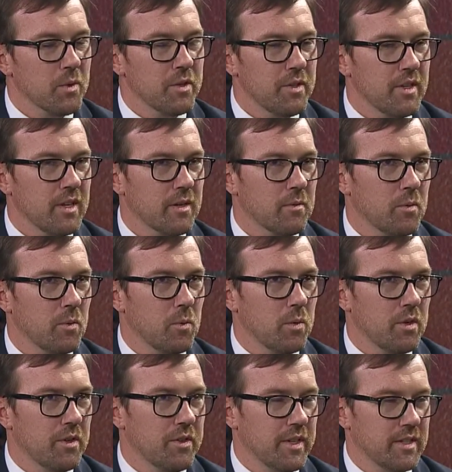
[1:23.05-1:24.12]
Well, I think one
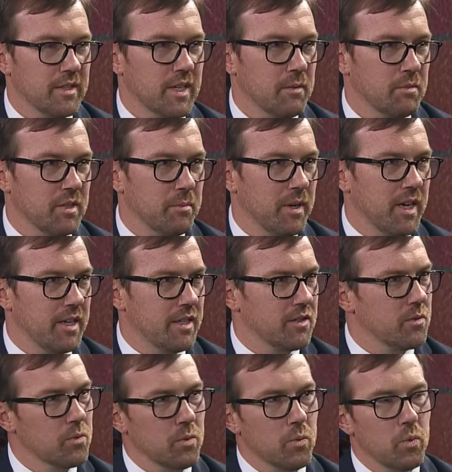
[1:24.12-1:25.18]
of the things that comes to mind
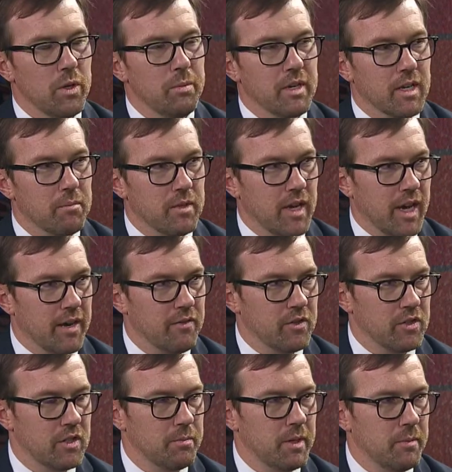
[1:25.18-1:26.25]
is we become the
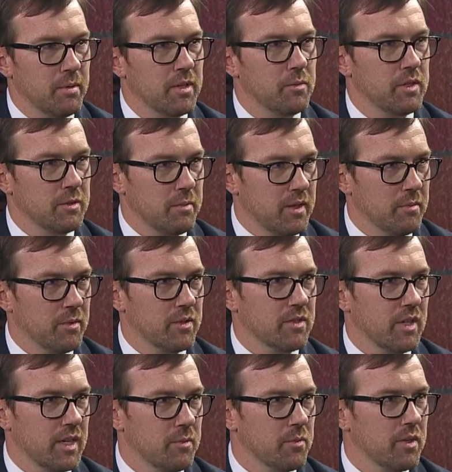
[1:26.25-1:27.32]
average of the people that we spend the most
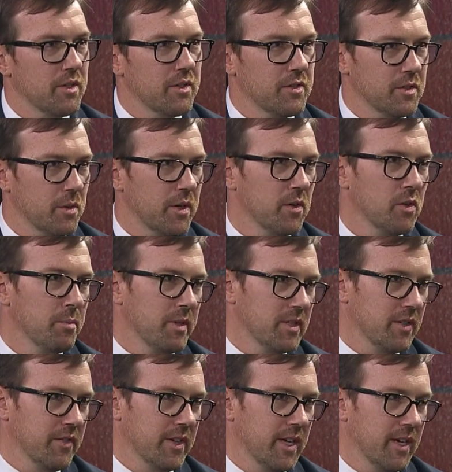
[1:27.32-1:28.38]
time with. So I hold
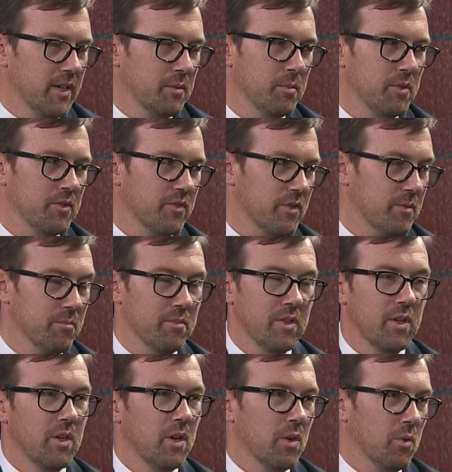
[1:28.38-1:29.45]
myself accountable from
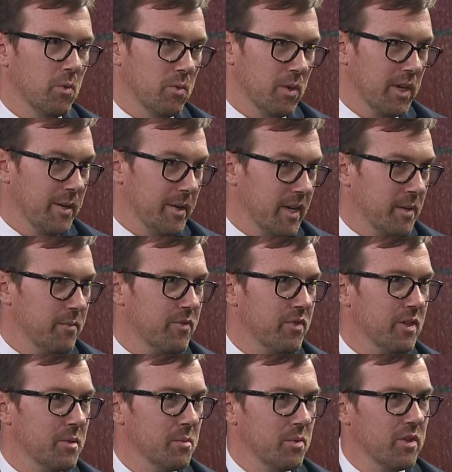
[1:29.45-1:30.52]
where I come
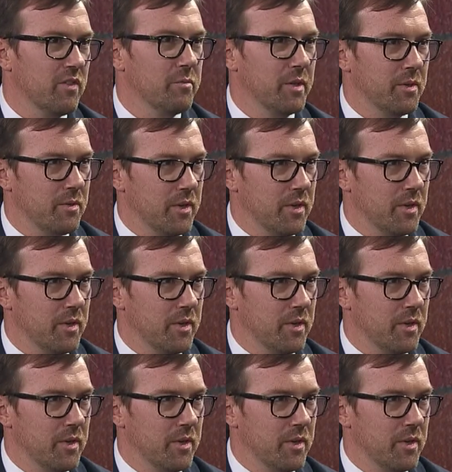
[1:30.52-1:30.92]
from, where I've been